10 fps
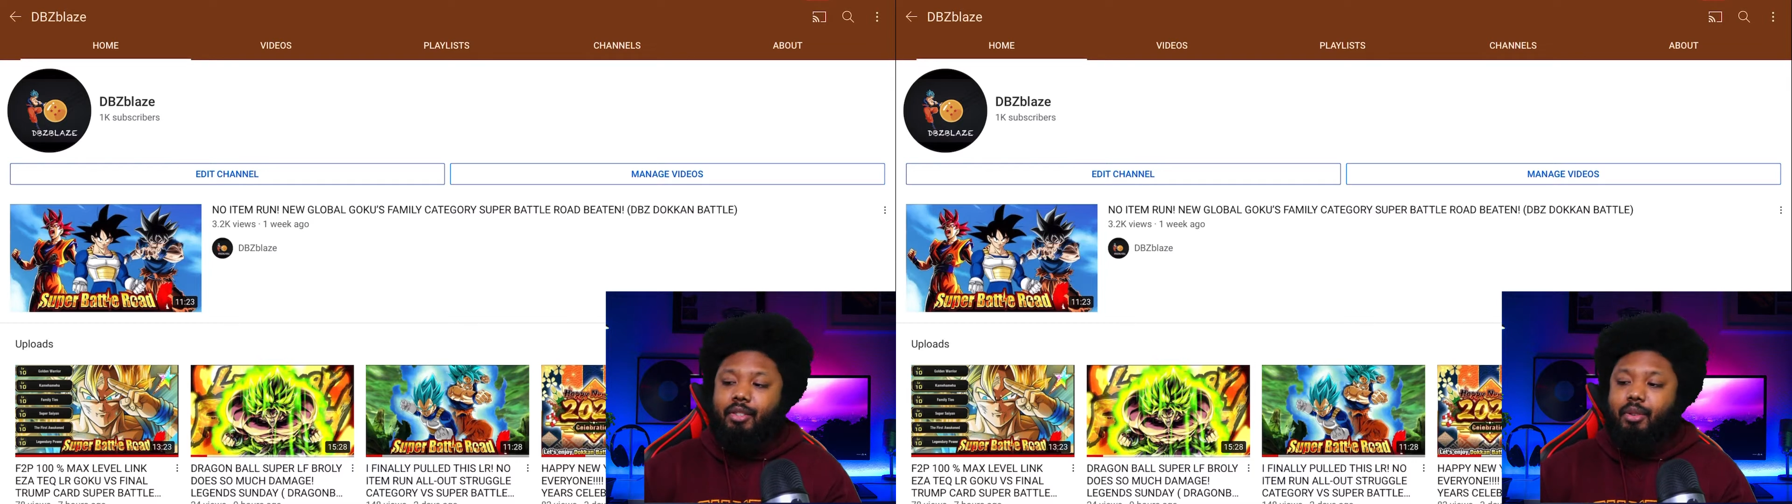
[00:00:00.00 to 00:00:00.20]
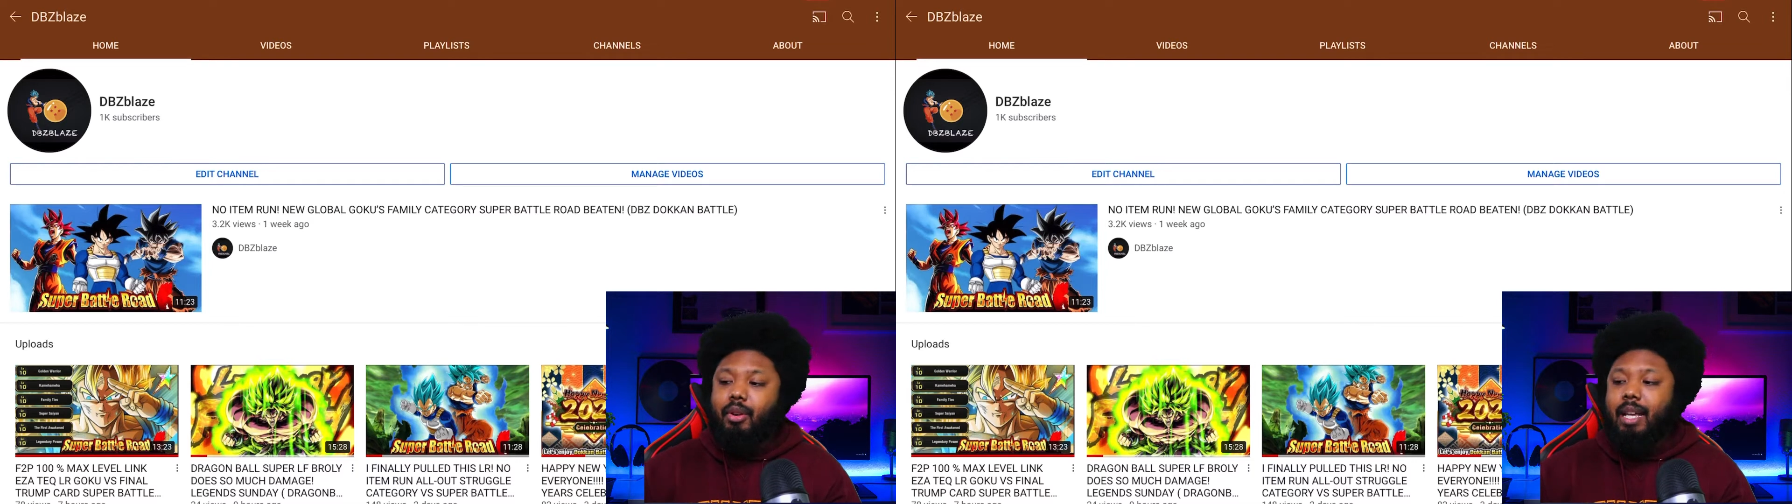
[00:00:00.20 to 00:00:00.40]

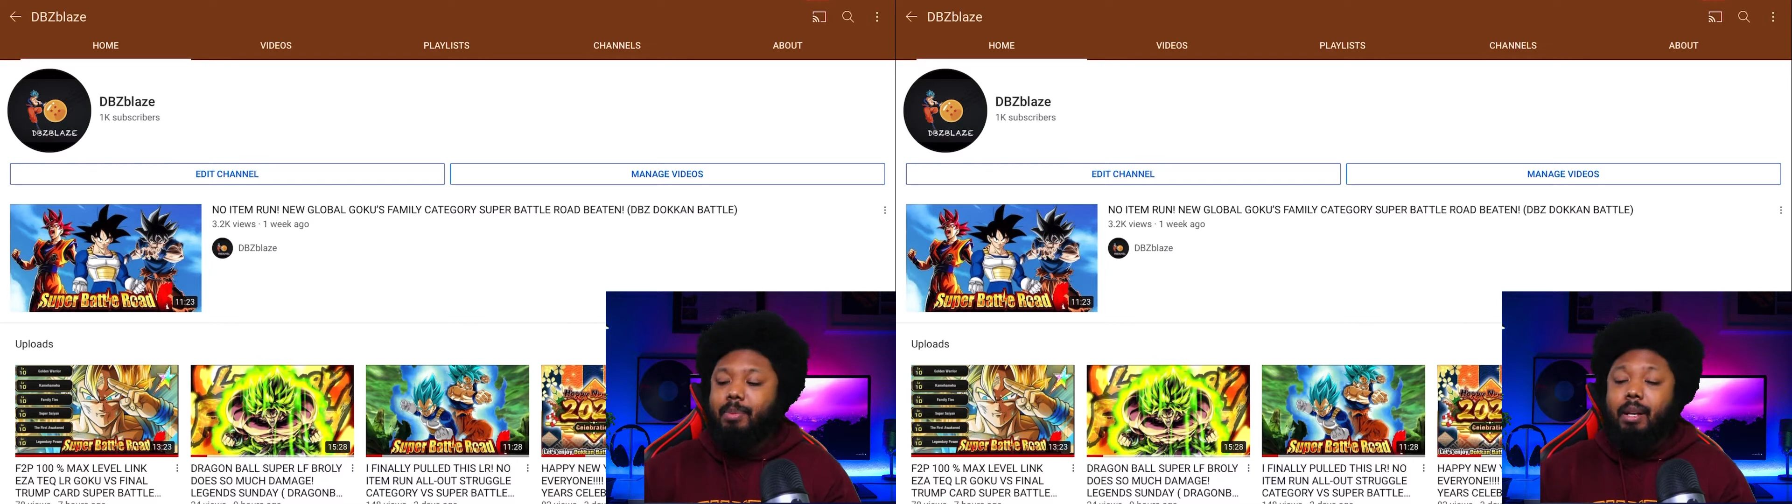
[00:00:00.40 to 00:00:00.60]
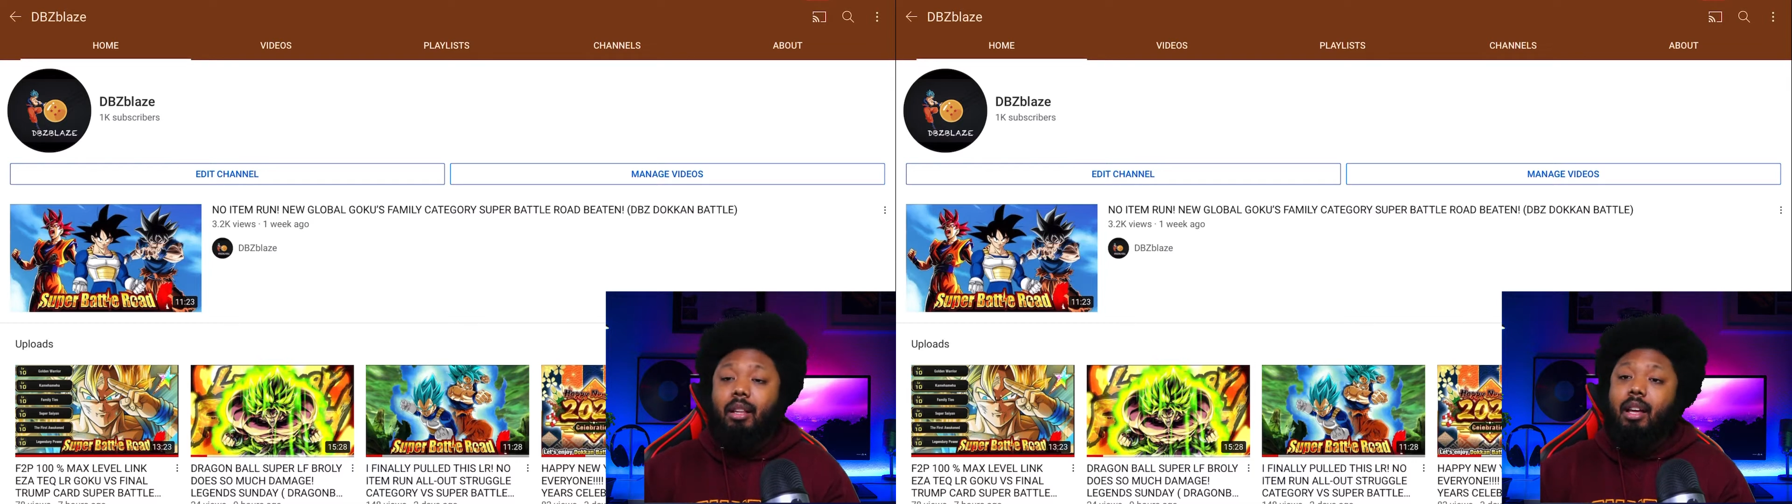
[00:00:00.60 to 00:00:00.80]
So I
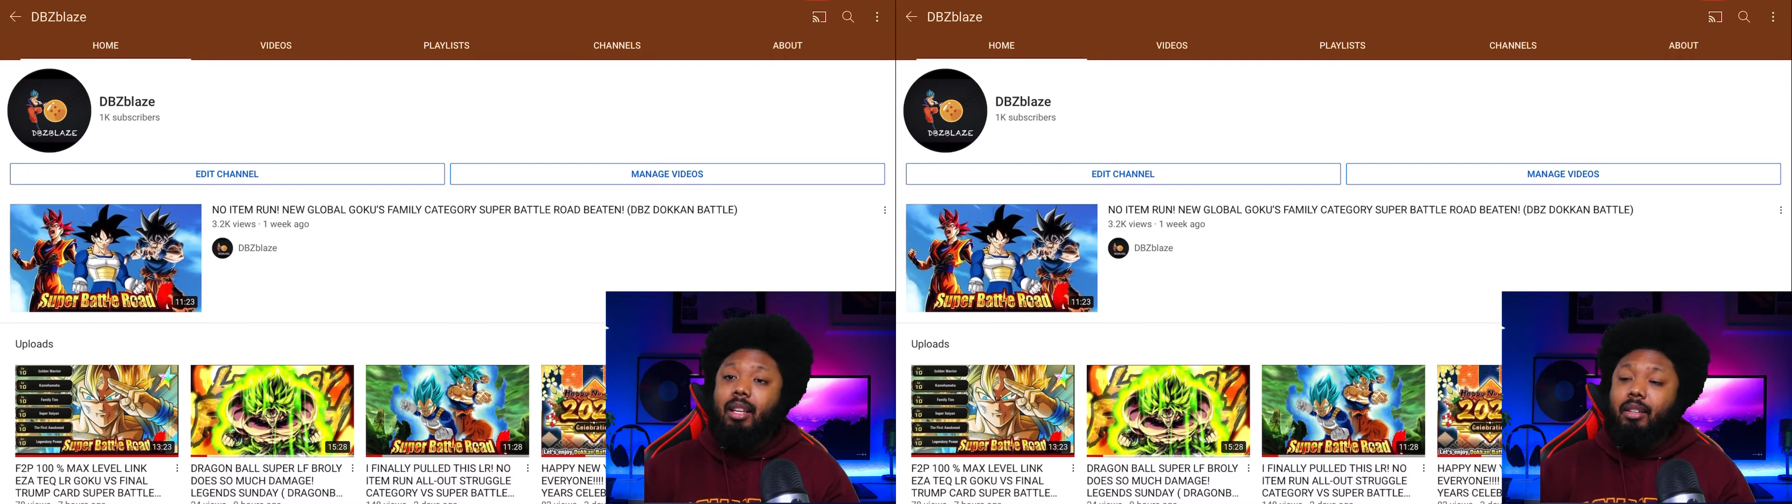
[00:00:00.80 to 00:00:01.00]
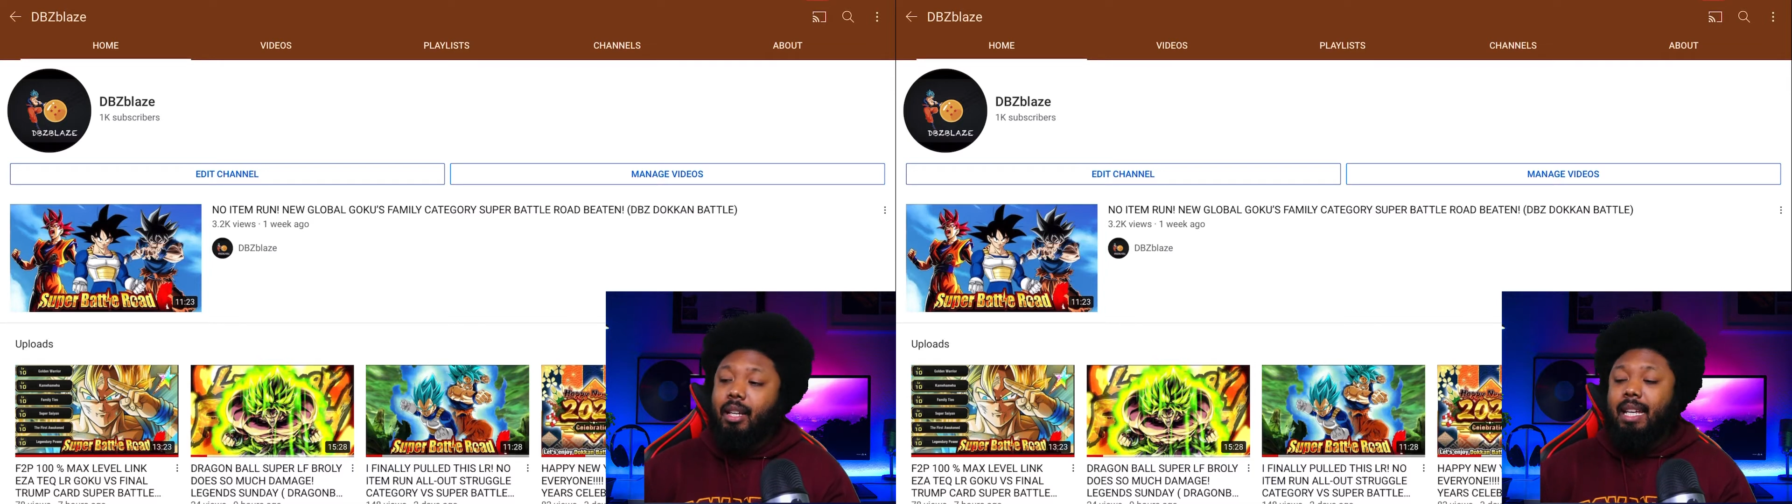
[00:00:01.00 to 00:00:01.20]
spent a lot
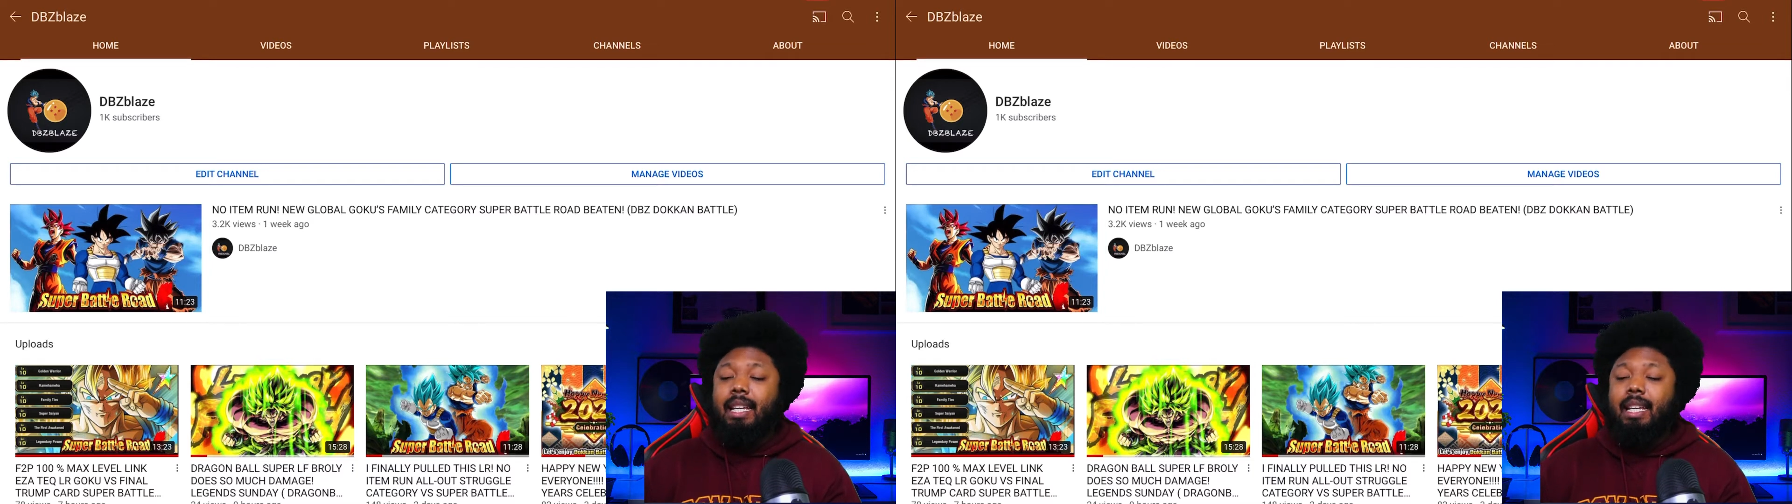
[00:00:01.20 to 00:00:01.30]
of